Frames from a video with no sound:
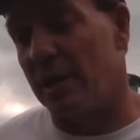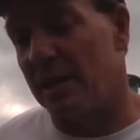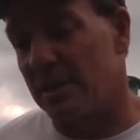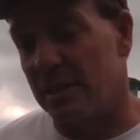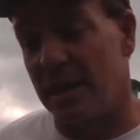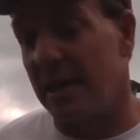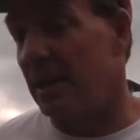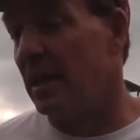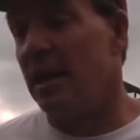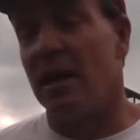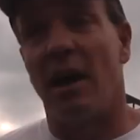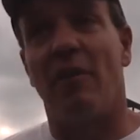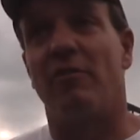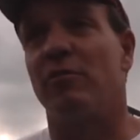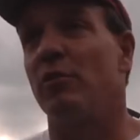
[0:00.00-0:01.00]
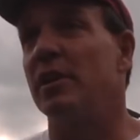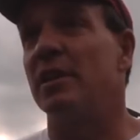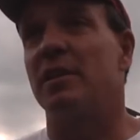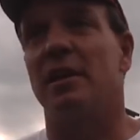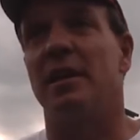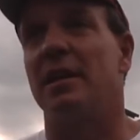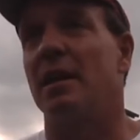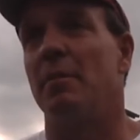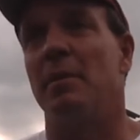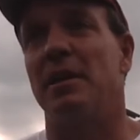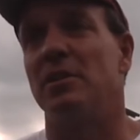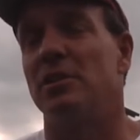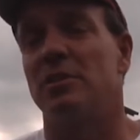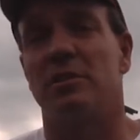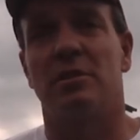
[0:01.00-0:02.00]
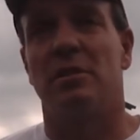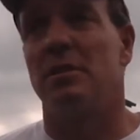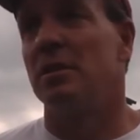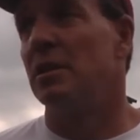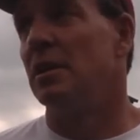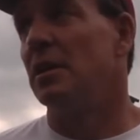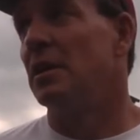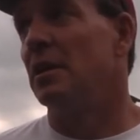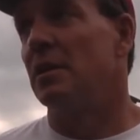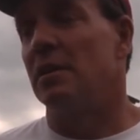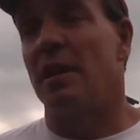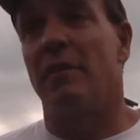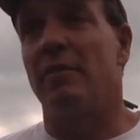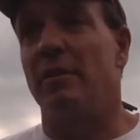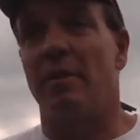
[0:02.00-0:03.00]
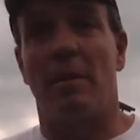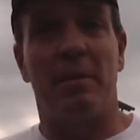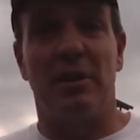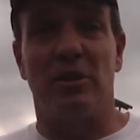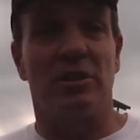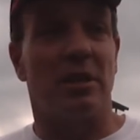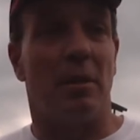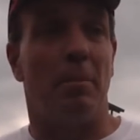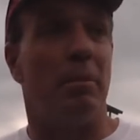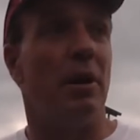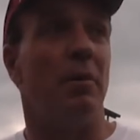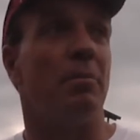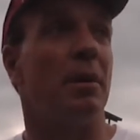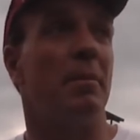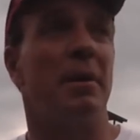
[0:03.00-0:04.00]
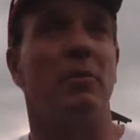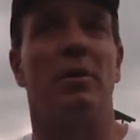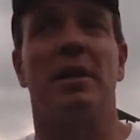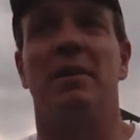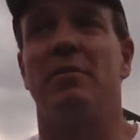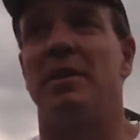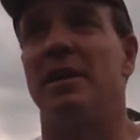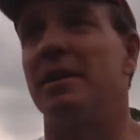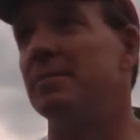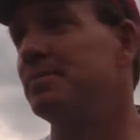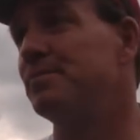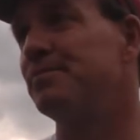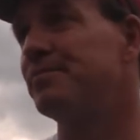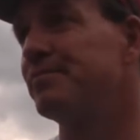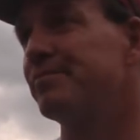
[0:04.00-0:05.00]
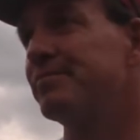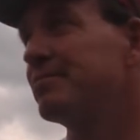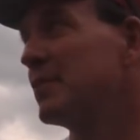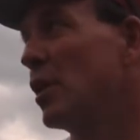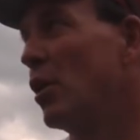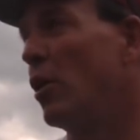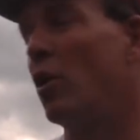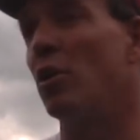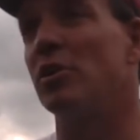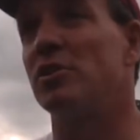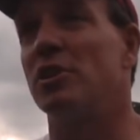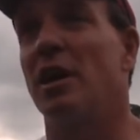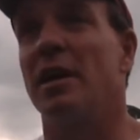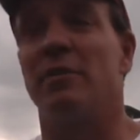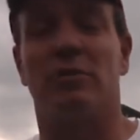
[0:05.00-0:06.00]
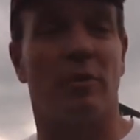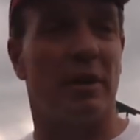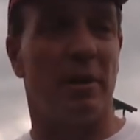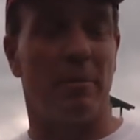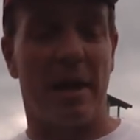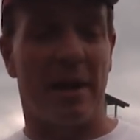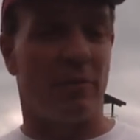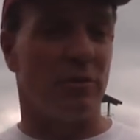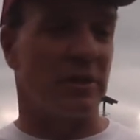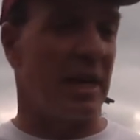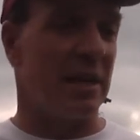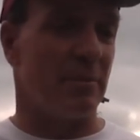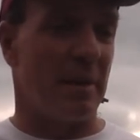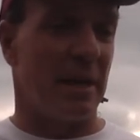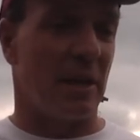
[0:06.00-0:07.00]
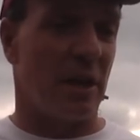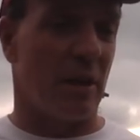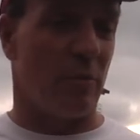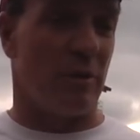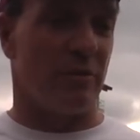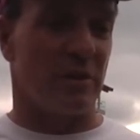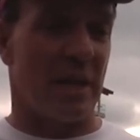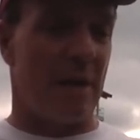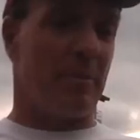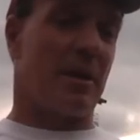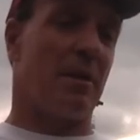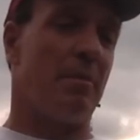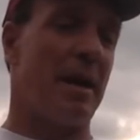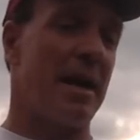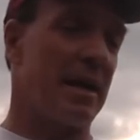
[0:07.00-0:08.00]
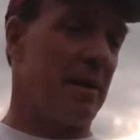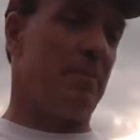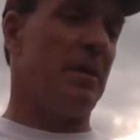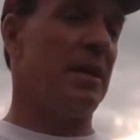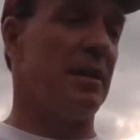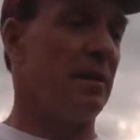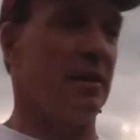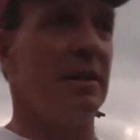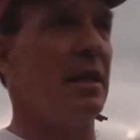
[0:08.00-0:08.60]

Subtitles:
last night. A freak thing. Just a bump. I mean, it wasn't even a hard shot. He was running back with his guys, made a cut. One of his linemen come back and did it. And he